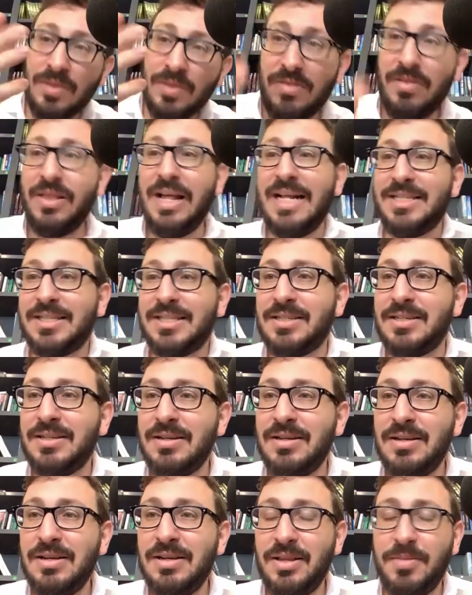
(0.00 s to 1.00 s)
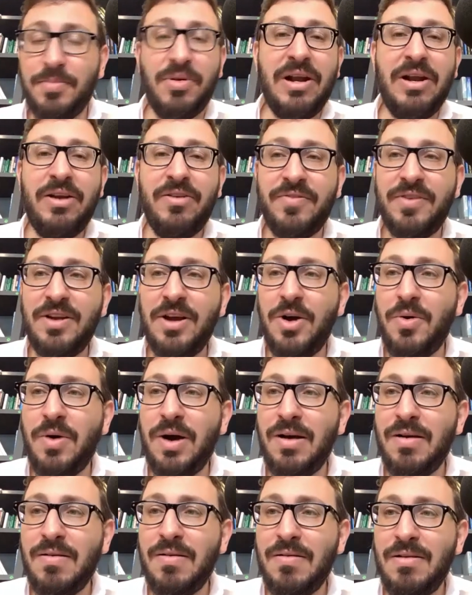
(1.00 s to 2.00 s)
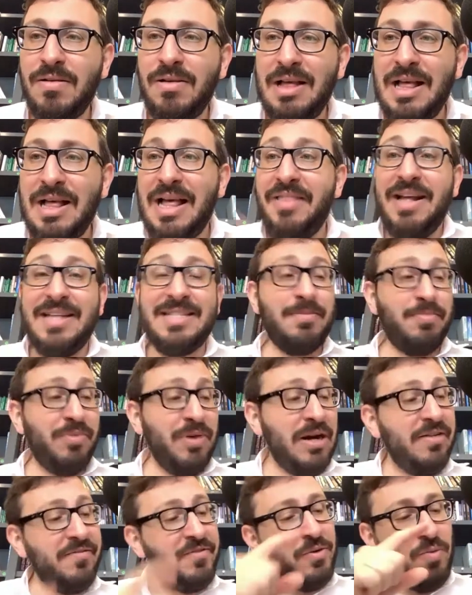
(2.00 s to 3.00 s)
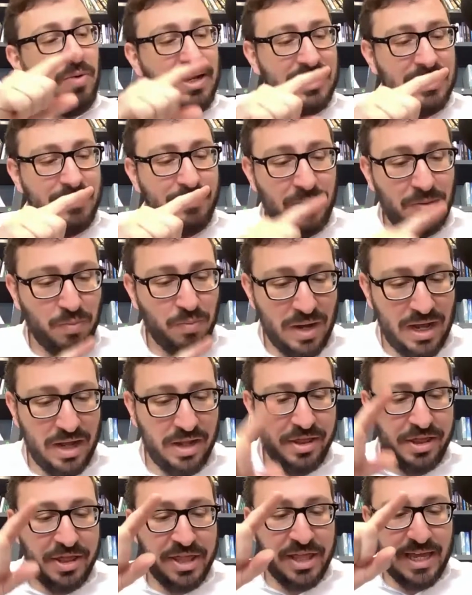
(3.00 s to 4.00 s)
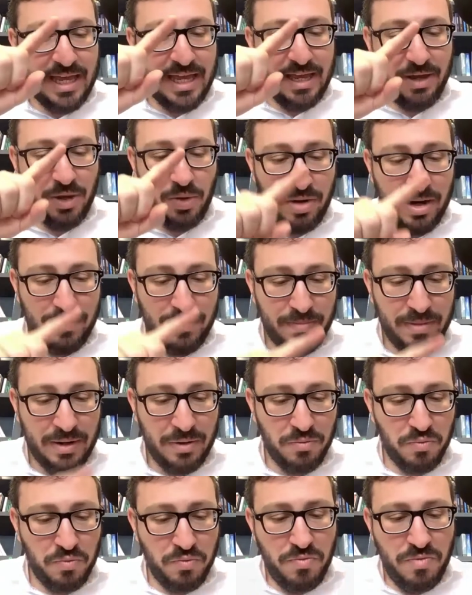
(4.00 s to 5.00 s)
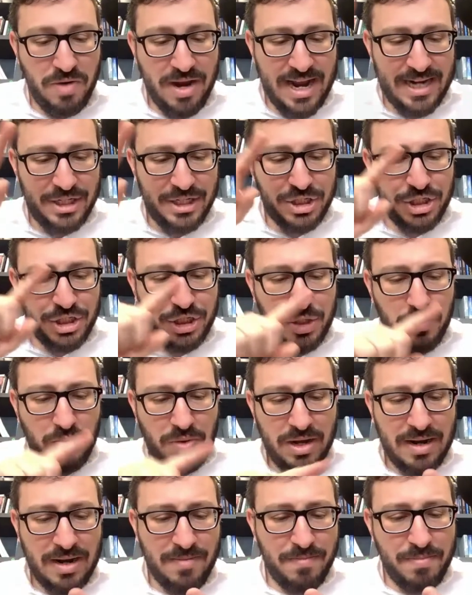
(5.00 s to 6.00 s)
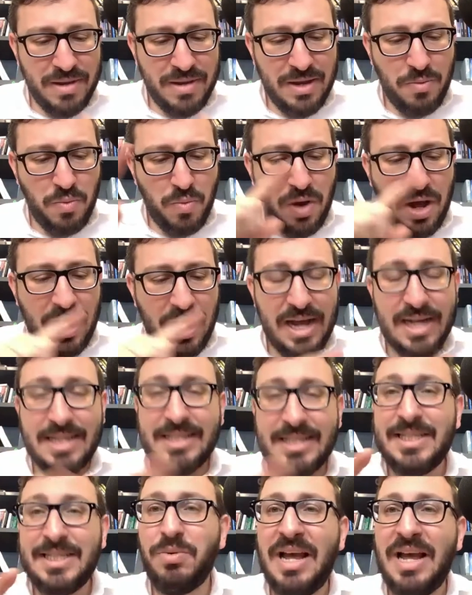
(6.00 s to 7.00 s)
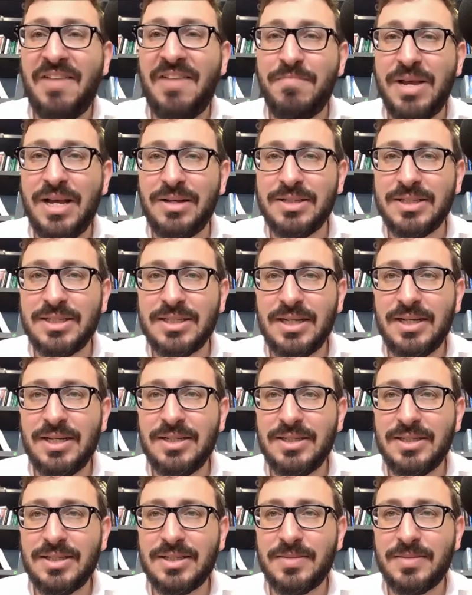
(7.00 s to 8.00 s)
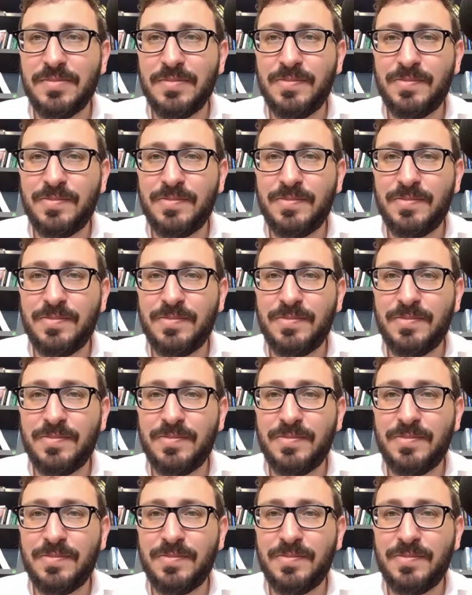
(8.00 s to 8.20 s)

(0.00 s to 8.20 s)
That's the prayer of Noah. That's the prayer if you want to be wealthy, you want to be rich, you want to be wise, you want to have male sons.